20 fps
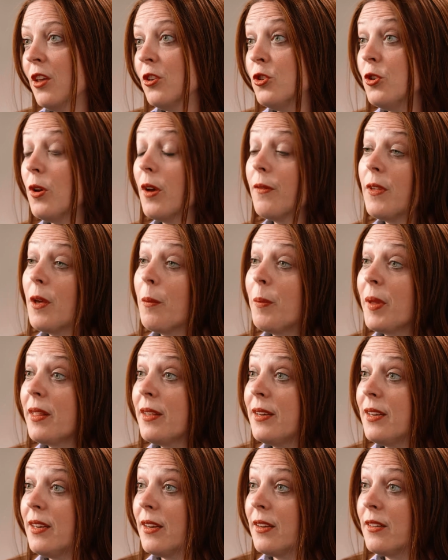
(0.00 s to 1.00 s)
Do you have the
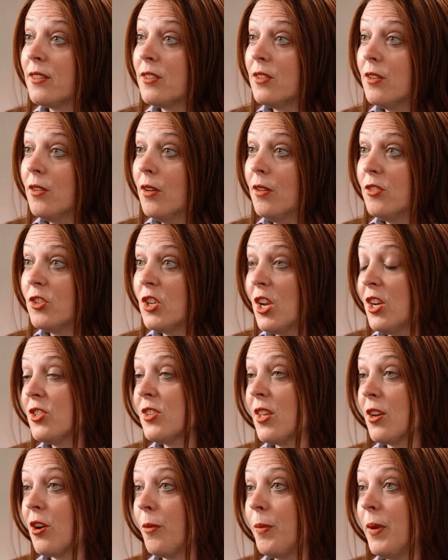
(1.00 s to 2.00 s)
ability to change
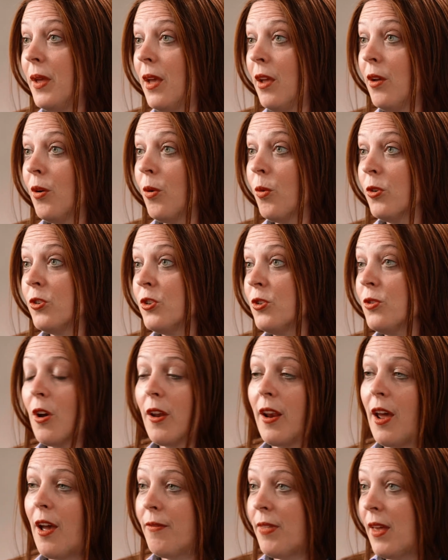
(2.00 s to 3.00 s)
that RPA, or do you
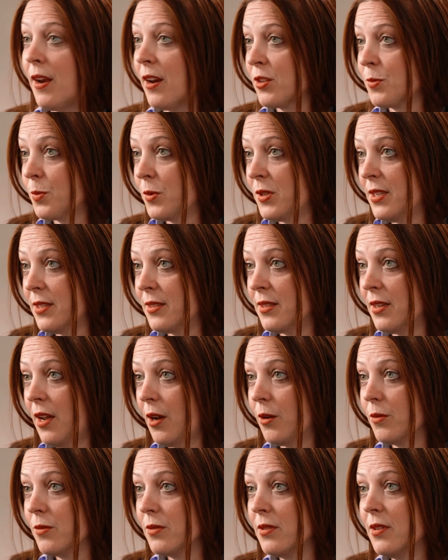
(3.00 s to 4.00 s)
not have that expertise
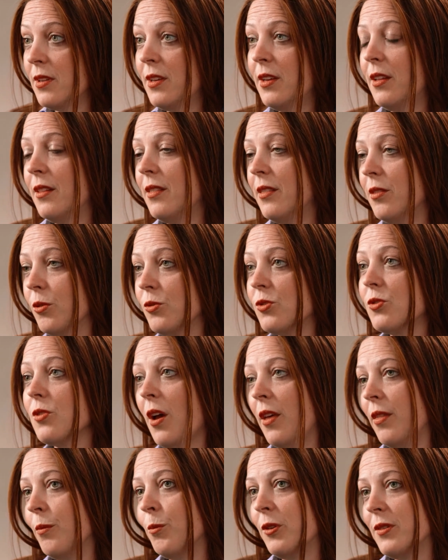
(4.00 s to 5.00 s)
in-house? Those,
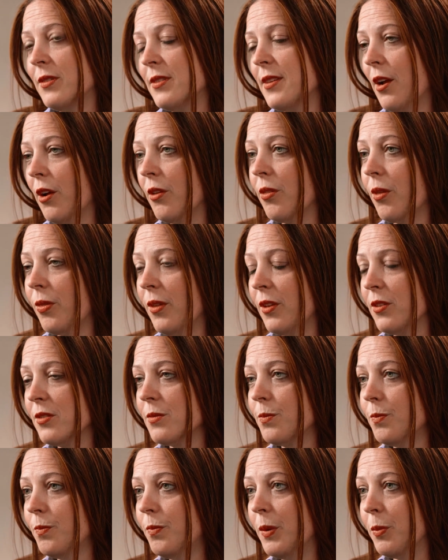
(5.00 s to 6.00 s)
I would say, are the
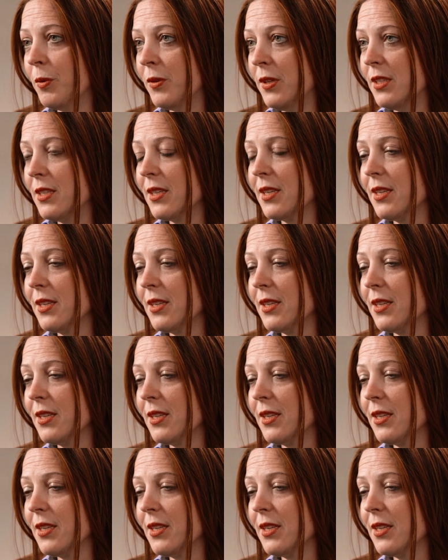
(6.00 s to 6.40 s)
things people need to